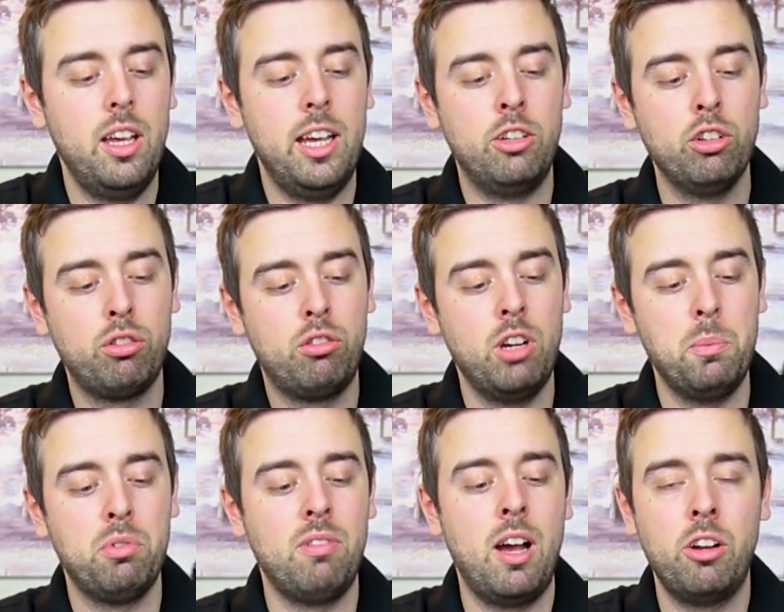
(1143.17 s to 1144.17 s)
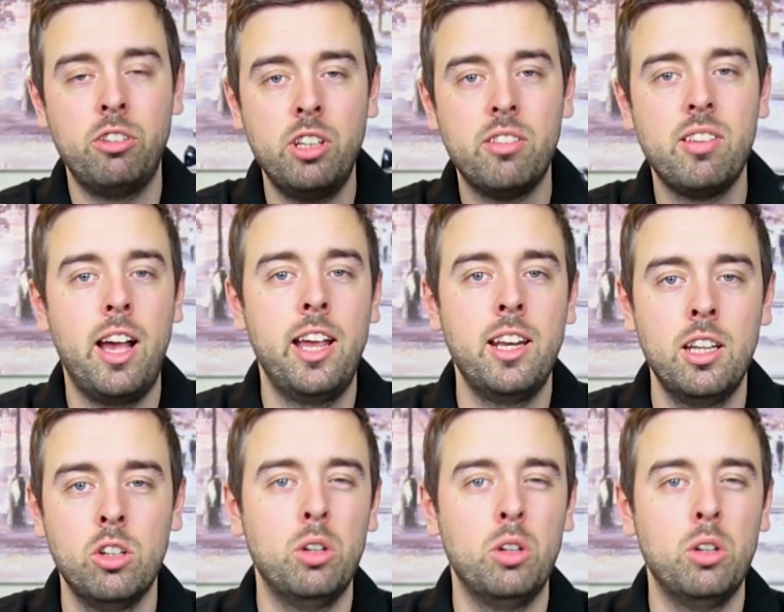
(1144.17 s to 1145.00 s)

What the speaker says: It just grips around, you tighten it